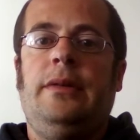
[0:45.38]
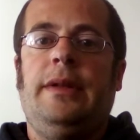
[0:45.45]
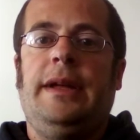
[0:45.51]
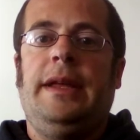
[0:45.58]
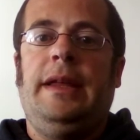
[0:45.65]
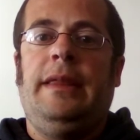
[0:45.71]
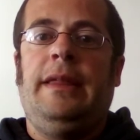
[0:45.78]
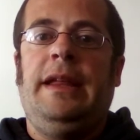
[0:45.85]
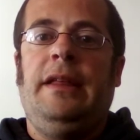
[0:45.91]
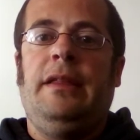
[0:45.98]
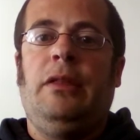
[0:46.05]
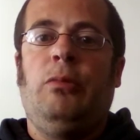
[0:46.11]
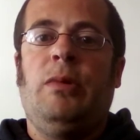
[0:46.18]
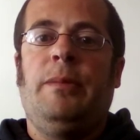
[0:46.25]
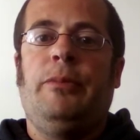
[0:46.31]
Like he sees
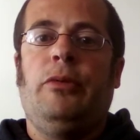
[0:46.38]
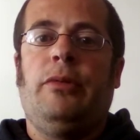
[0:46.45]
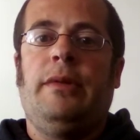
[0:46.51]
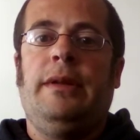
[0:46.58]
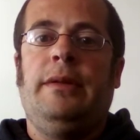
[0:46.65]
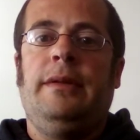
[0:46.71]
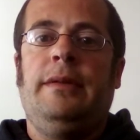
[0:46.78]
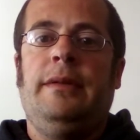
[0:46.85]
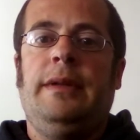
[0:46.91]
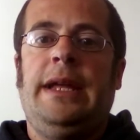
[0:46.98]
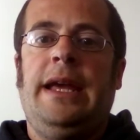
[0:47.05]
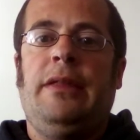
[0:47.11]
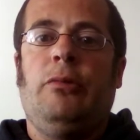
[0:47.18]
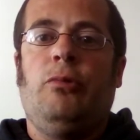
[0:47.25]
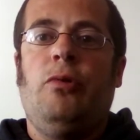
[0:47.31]
this one person
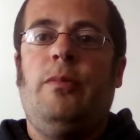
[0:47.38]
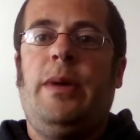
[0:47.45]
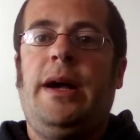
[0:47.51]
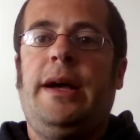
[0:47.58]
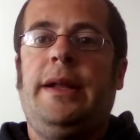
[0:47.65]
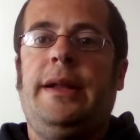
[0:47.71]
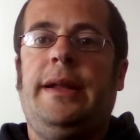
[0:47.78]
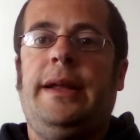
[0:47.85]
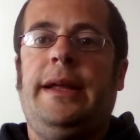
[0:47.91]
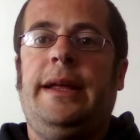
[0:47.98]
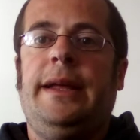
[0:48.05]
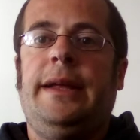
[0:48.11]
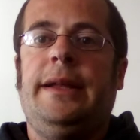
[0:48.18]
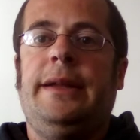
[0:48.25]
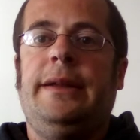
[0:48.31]
as a robot
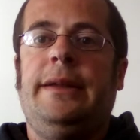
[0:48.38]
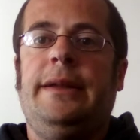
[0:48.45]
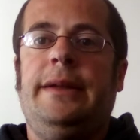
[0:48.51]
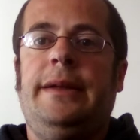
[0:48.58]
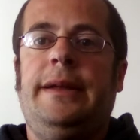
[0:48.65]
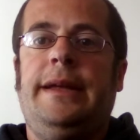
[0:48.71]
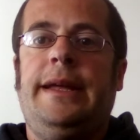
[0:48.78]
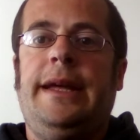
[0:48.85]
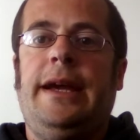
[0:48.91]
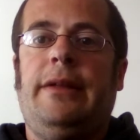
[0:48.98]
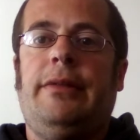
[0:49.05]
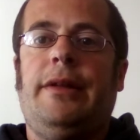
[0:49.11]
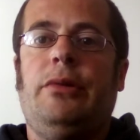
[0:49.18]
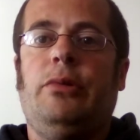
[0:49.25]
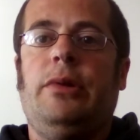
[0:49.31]
and
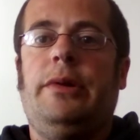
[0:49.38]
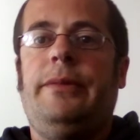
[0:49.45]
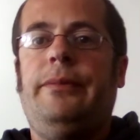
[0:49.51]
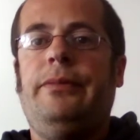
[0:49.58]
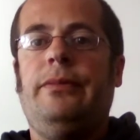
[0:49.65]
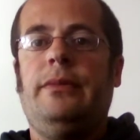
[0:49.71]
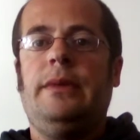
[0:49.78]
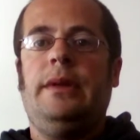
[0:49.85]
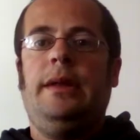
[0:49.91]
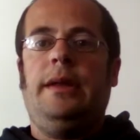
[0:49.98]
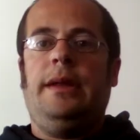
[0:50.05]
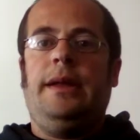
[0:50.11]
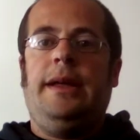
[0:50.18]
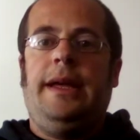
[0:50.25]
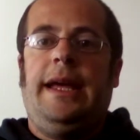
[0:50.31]
etc.
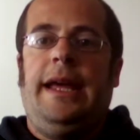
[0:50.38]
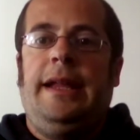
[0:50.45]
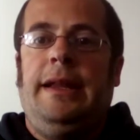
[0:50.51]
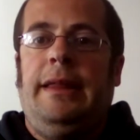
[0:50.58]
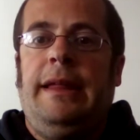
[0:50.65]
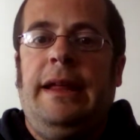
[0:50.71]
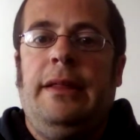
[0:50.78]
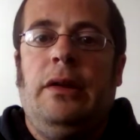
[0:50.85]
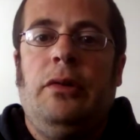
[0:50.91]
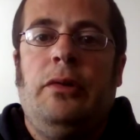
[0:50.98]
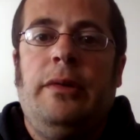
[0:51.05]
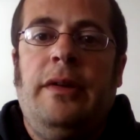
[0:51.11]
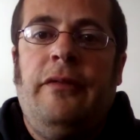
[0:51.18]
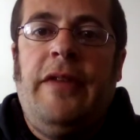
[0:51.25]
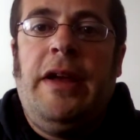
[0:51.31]
And he sees
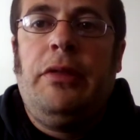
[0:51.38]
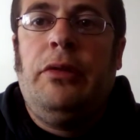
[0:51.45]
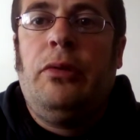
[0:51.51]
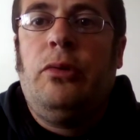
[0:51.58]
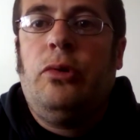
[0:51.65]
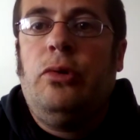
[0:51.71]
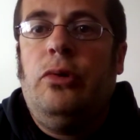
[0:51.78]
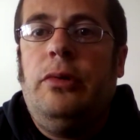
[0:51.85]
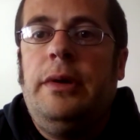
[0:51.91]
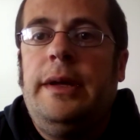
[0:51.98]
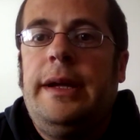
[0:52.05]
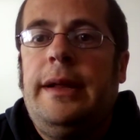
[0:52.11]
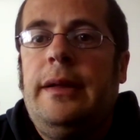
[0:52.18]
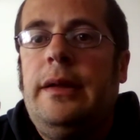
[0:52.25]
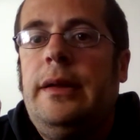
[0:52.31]
a faceless girl
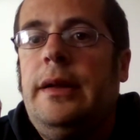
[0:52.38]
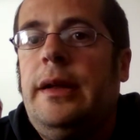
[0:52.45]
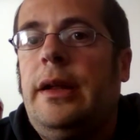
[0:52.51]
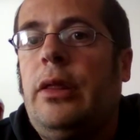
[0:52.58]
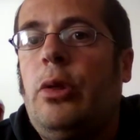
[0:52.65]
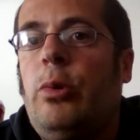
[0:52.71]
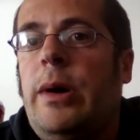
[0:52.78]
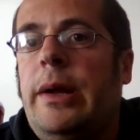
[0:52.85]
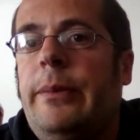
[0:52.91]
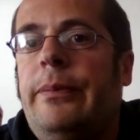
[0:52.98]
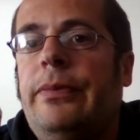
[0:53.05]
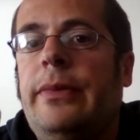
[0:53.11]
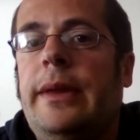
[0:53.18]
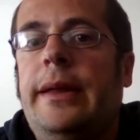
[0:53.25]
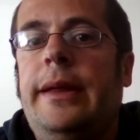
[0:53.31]
and so on.
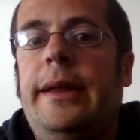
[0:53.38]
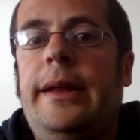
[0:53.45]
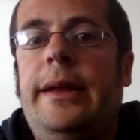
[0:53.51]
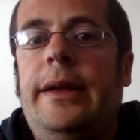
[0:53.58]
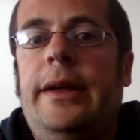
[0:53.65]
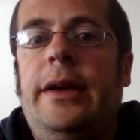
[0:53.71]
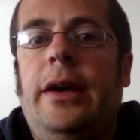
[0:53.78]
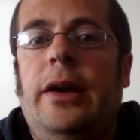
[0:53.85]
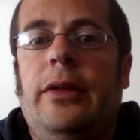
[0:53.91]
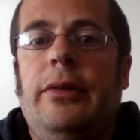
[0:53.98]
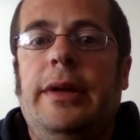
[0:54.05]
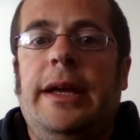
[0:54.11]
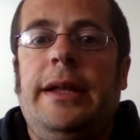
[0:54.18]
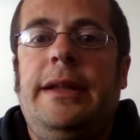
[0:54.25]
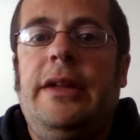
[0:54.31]

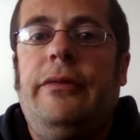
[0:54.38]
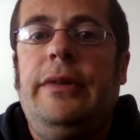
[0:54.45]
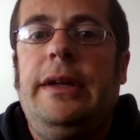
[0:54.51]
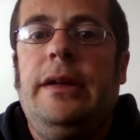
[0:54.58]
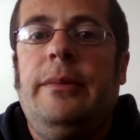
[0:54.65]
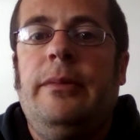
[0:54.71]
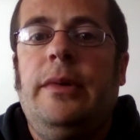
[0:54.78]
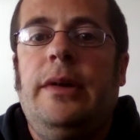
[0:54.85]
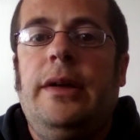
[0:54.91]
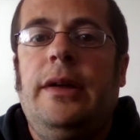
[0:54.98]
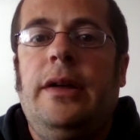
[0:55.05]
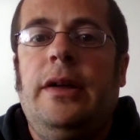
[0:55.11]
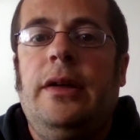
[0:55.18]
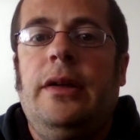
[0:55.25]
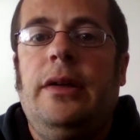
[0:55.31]
But yeah, definitely
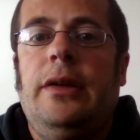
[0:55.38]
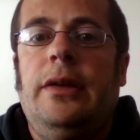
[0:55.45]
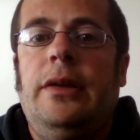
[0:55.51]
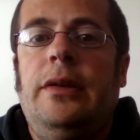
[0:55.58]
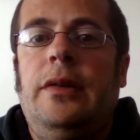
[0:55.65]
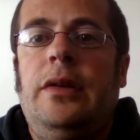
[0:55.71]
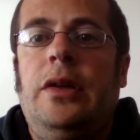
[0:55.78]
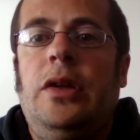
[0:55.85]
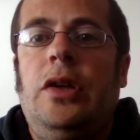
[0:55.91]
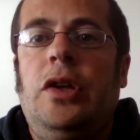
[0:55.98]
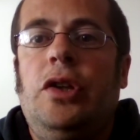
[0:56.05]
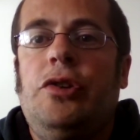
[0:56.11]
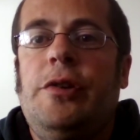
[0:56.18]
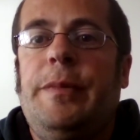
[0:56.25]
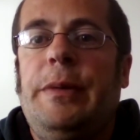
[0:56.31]
a
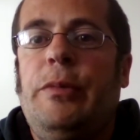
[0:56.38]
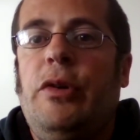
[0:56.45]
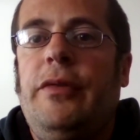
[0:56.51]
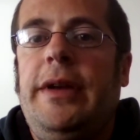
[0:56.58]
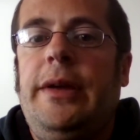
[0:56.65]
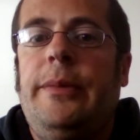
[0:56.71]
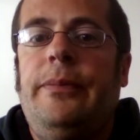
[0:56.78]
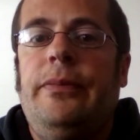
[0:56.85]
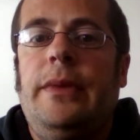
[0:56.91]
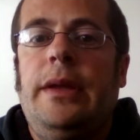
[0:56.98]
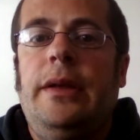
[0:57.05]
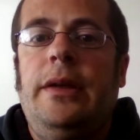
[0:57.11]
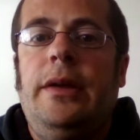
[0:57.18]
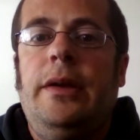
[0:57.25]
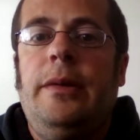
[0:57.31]
trippy movie,
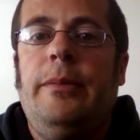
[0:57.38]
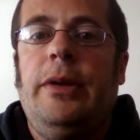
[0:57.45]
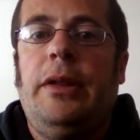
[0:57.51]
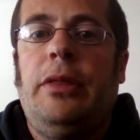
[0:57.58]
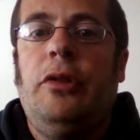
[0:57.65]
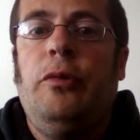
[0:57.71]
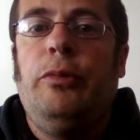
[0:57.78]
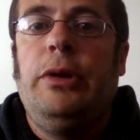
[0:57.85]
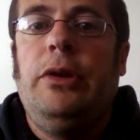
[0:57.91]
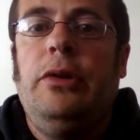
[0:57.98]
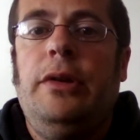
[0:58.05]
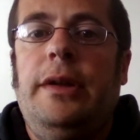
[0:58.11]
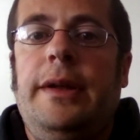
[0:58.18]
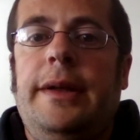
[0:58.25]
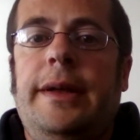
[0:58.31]
but still pretty
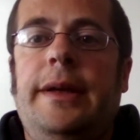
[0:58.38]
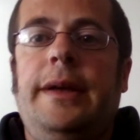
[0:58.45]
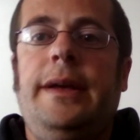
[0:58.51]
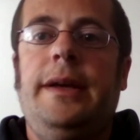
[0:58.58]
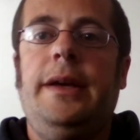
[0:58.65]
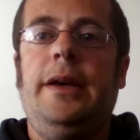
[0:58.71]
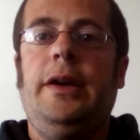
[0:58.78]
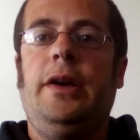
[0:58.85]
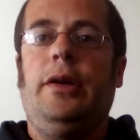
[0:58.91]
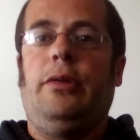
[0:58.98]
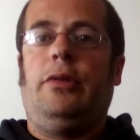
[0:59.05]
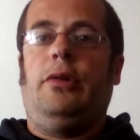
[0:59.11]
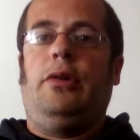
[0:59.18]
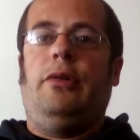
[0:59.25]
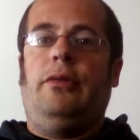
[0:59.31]
good.
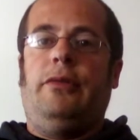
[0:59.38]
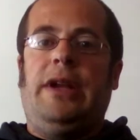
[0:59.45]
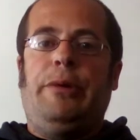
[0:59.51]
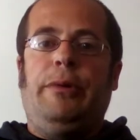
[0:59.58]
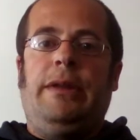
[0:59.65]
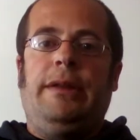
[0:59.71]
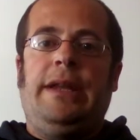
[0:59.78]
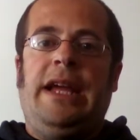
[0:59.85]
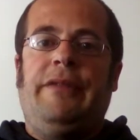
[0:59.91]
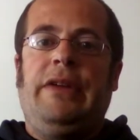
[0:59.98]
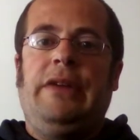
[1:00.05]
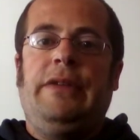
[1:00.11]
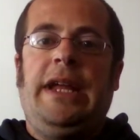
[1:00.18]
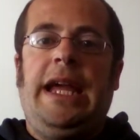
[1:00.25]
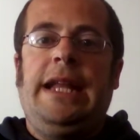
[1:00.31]
So for that reason, I have to
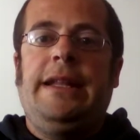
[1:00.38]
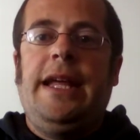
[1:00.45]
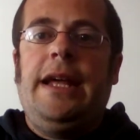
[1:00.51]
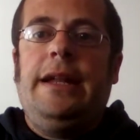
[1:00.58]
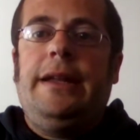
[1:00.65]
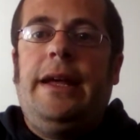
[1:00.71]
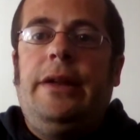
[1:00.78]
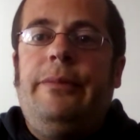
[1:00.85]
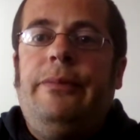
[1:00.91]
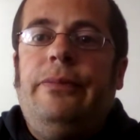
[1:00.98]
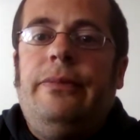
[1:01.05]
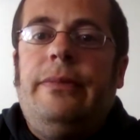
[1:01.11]
give it a 10 out of 10.